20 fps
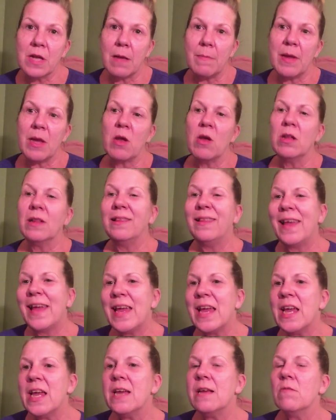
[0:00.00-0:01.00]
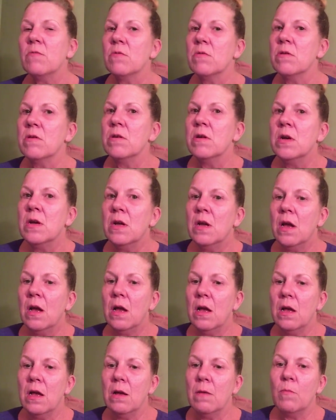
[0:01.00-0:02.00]
coming on late or
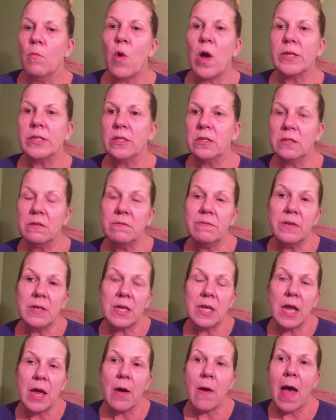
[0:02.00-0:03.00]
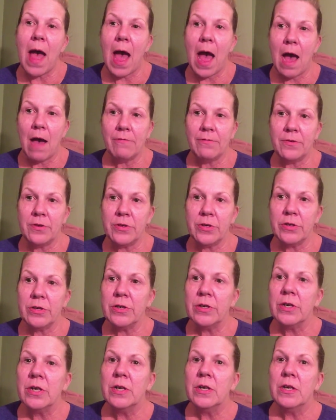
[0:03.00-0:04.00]
watches the video
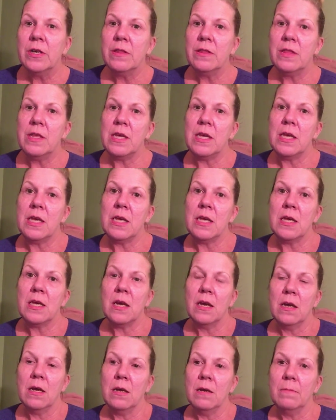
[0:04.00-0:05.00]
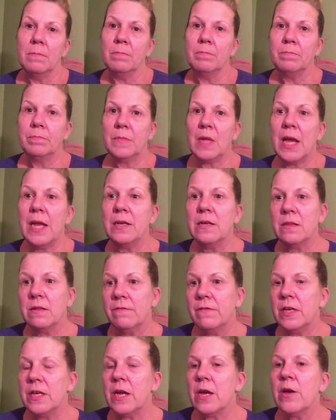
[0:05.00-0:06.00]
after the end of the
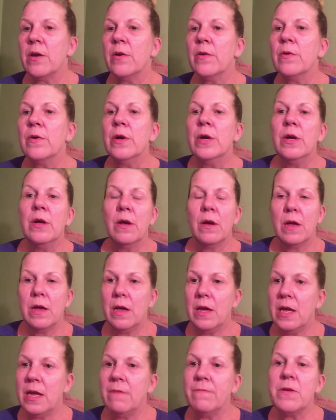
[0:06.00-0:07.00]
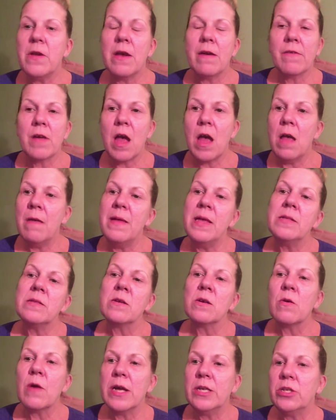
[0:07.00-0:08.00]
video, if you have comments
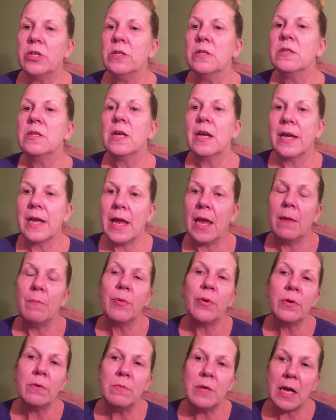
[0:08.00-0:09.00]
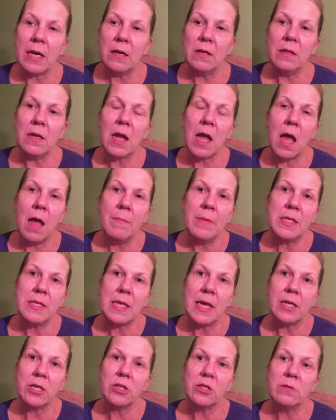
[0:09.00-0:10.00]
or questions, again, put them down in the comment
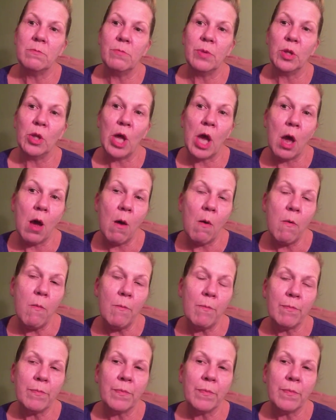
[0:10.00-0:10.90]
section below.